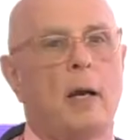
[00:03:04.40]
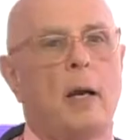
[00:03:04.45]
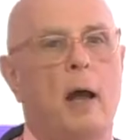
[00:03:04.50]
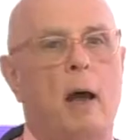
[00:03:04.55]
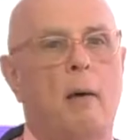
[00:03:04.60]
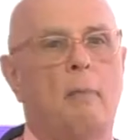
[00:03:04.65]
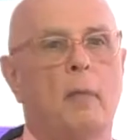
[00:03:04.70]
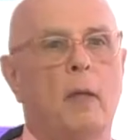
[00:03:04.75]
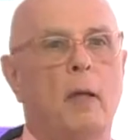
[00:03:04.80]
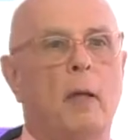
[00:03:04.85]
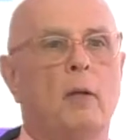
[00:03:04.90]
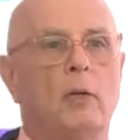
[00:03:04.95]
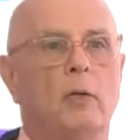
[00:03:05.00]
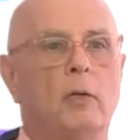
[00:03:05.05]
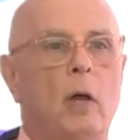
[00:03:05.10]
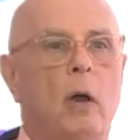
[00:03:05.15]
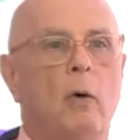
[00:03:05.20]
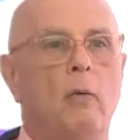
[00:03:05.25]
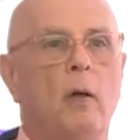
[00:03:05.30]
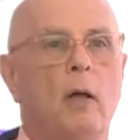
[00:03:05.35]
up.
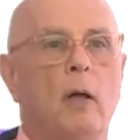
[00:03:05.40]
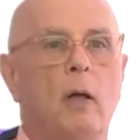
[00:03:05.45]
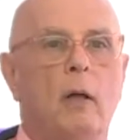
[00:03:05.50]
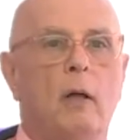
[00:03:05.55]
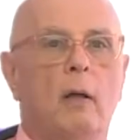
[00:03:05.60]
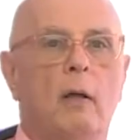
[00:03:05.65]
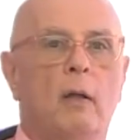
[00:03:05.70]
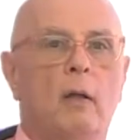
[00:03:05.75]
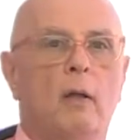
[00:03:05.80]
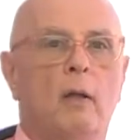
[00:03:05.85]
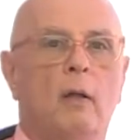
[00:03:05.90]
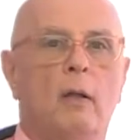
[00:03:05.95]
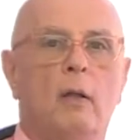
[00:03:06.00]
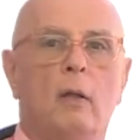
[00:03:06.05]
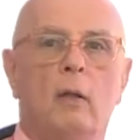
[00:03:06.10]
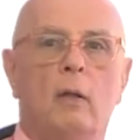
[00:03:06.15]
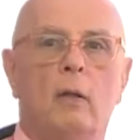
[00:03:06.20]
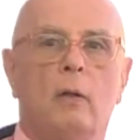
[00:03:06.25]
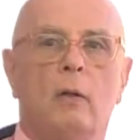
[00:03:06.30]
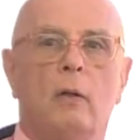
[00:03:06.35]
So
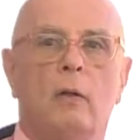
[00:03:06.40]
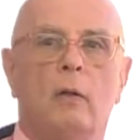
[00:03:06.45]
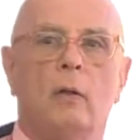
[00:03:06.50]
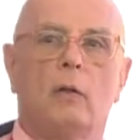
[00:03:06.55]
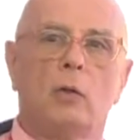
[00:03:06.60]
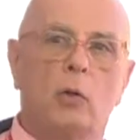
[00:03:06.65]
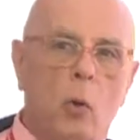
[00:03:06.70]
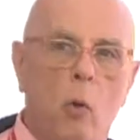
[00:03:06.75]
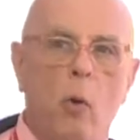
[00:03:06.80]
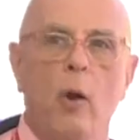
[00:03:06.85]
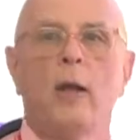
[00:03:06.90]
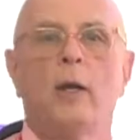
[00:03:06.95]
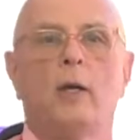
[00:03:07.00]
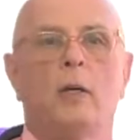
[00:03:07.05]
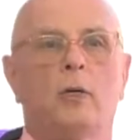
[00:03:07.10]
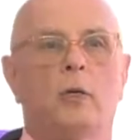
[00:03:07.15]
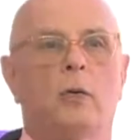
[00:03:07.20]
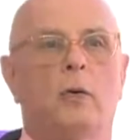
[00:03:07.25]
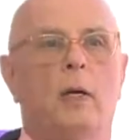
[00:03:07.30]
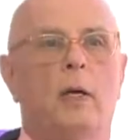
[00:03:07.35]
the toy
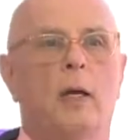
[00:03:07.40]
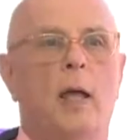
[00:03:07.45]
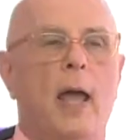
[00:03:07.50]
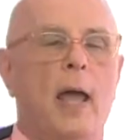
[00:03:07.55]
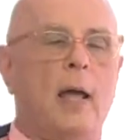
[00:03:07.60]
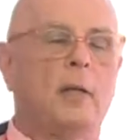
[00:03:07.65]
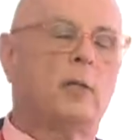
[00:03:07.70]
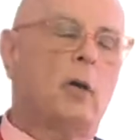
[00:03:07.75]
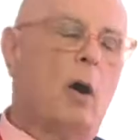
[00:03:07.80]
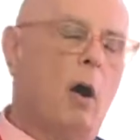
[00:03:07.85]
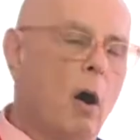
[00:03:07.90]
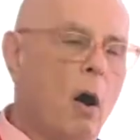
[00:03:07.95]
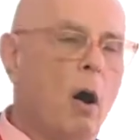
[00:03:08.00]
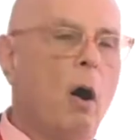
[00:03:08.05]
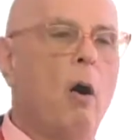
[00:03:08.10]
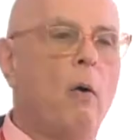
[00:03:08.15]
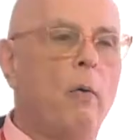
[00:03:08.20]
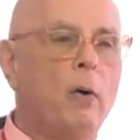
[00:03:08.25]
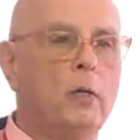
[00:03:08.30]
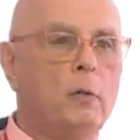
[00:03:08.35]
industry has
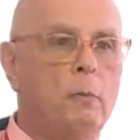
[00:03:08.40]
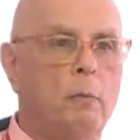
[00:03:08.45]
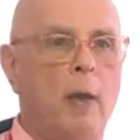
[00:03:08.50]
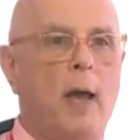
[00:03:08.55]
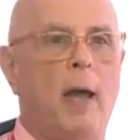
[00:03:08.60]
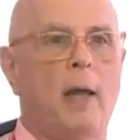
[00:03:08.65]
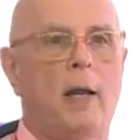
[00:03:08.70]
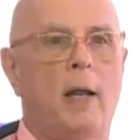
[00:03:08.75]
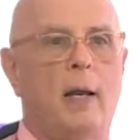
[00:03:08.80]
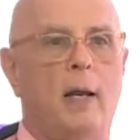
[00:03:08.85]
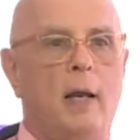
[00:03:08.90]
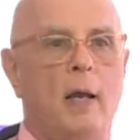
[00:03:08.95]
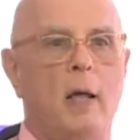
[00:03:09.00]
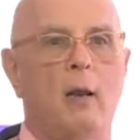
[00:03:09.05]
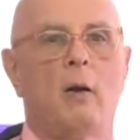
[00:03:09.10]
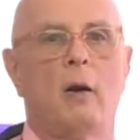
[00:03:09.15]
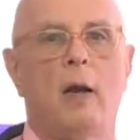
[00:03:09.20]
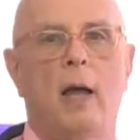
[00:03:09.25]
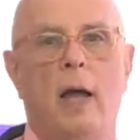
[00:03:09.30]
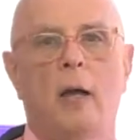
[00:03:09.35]
always been an
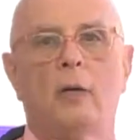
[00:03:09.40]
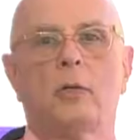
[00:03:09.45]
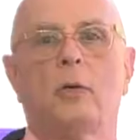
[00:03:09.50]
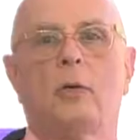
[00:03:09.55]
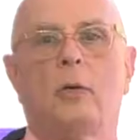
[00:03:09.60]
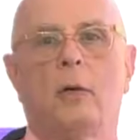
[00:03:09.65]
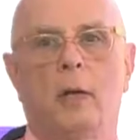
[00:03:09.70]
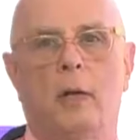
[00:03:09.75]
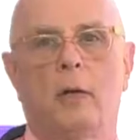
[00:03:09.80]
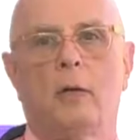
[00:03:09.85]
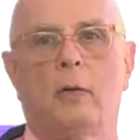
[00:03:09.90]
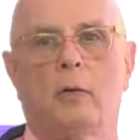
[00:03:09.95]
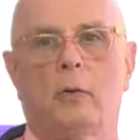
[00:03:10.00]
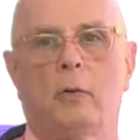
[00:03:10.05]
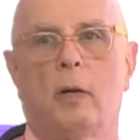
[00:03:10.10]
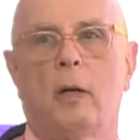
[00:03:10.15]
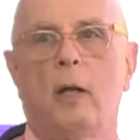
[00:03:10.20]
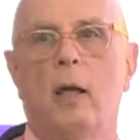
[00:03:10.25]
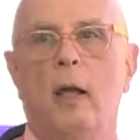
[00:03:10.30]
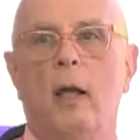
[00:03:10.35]
international
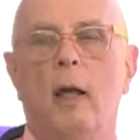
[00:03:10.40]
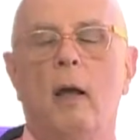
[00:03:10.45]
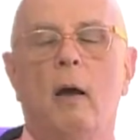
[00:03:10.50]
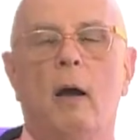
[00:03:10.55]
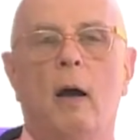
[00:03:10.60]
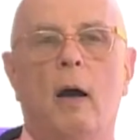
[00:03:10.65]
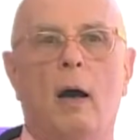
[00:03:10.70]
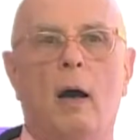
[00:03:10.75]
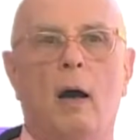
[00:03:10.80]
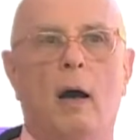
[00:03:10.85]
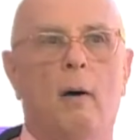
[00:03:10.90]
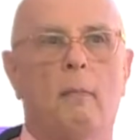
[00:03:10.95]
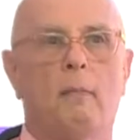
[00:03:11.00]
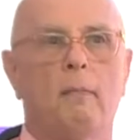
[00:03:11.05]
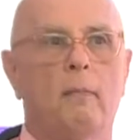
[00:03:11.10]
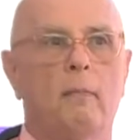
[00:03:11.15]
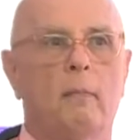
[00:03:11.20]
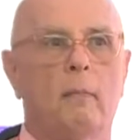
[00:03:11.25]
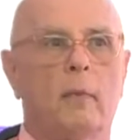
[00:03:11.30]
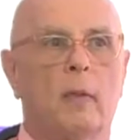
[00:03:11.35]
industry.
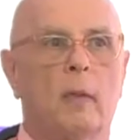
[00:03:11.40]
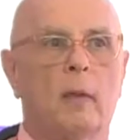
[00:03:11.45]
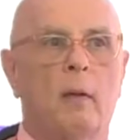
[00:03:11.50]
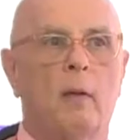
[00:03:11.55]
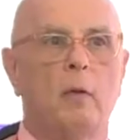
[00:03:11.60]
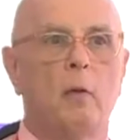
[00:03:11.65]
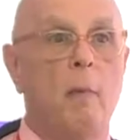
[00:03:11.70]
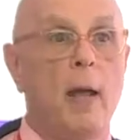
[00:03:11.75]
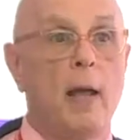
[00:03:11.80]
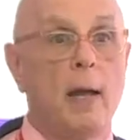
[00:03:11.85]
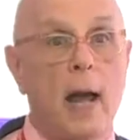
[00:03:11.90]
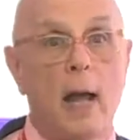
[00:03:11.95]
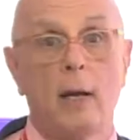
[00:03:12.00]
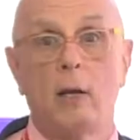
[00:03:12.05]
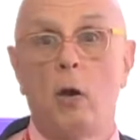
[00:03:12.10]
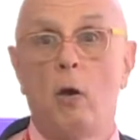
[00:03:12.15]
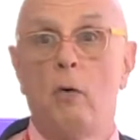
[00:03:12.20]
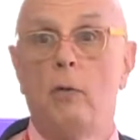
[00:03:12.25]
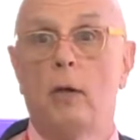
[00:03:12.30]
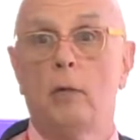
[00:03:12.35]
You may
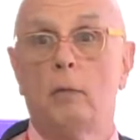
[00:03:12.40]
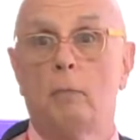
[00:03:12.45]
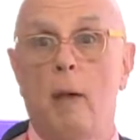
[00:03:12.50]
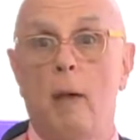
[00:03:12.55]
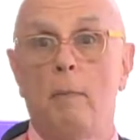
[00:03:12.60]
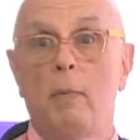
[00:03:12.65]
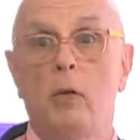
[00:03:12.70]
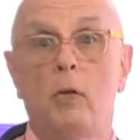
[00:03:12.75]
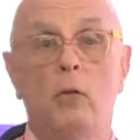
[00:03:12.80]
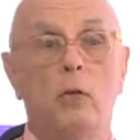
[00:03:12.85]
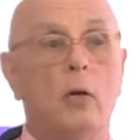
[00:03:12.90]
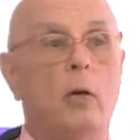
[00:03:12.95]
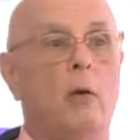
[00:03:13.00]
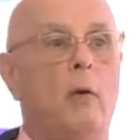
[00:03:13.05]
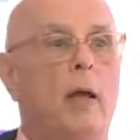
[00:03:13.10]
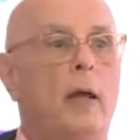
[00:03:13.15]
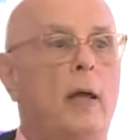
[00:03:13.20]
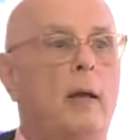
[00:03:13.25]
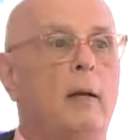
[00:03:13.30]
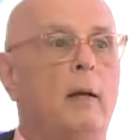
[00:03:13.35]
not know this, maybe you
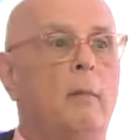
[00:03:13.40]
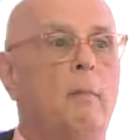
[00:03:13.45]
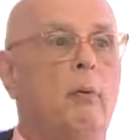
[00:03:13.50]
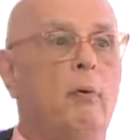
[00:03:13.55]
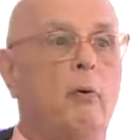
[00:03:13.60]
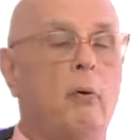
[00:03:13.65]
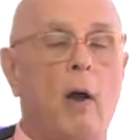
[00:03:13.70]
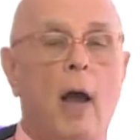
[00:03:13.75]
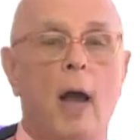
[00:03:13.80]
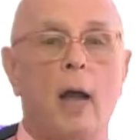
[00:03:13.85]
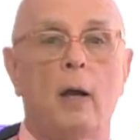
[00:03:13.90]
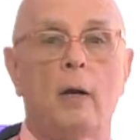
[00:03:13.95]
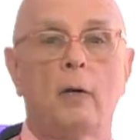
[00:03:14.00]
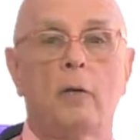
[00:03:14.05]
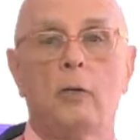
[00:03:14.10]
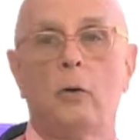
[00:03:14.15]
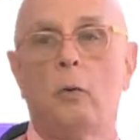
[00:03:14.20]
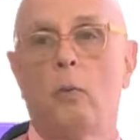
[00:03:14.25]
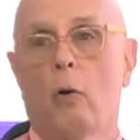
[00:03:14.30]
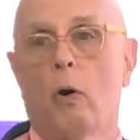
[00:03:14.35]
do. Prior
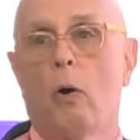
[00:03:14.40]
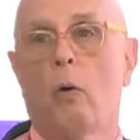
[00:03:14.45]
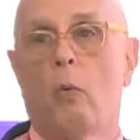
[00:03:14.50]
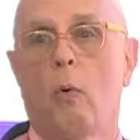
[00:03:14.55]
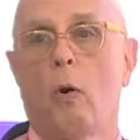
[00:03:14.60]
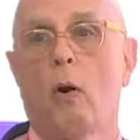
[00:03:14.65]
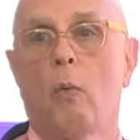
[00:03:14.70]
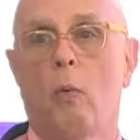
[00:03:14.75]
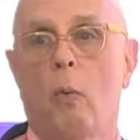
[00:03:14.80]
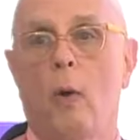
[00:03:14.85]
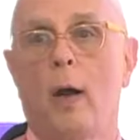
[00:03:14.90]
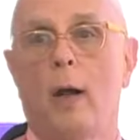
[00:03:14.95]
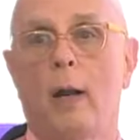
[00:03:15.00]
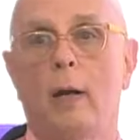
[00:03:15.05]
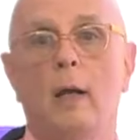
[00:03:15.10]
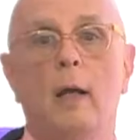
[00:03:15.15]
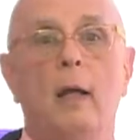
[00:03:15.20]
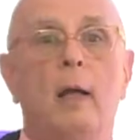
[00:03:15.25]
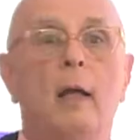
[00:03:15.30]
to World War I,